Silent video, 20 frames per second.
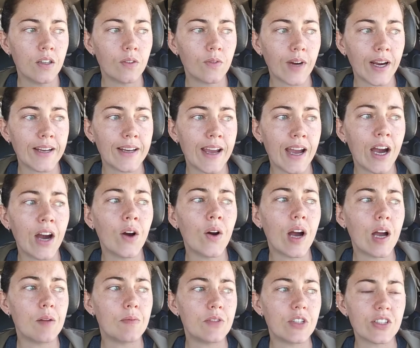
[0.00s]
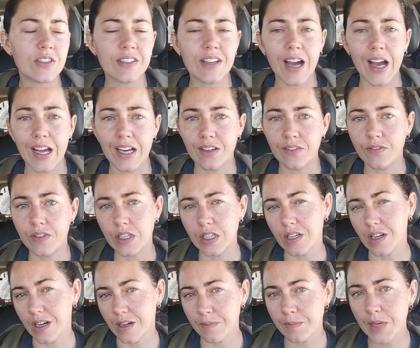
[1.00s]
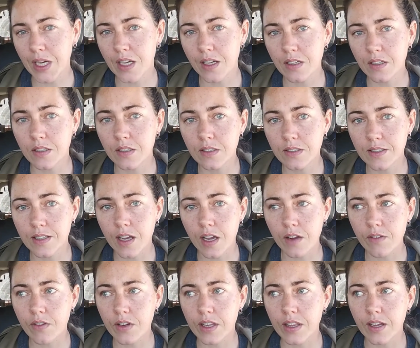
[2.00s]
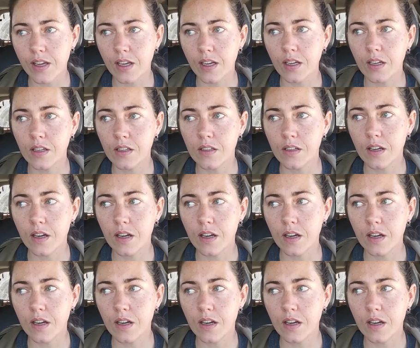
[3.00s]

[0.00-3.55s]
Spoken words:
Right now I'm just kind of numb to everything.